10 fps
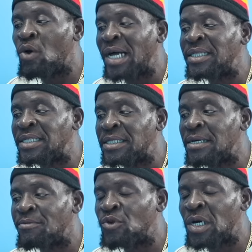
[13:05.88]
once.
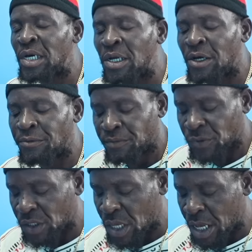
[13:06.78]
Right. You know?
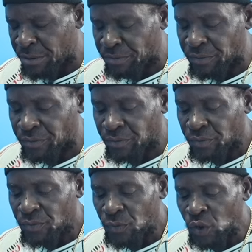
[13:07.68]
Yeah.
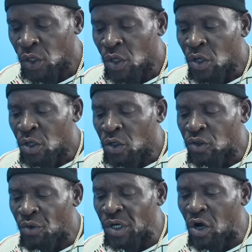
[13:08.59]

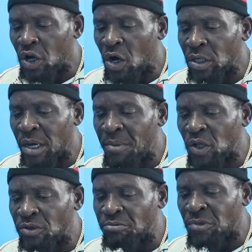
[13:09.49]
So we go down there,
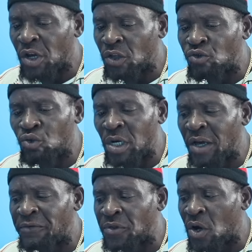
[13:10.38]
but me not too
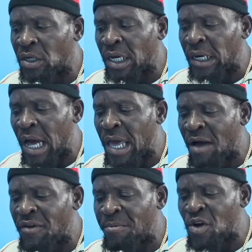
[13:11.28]
left down there, because I
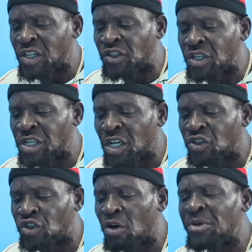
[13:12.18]
have a bridge
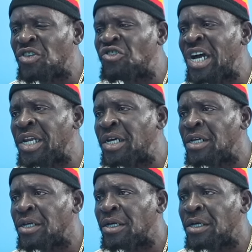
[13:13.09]
and Chubby Dread.
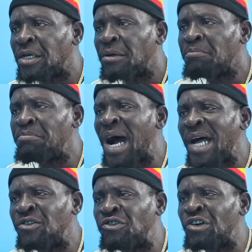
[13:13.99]
No, oh,
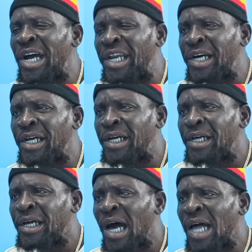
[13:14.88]
bad Chubby Dread. dread
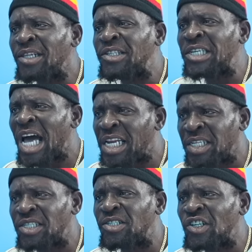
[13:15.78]
and
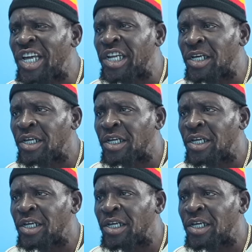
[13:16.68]
Chalice Dread.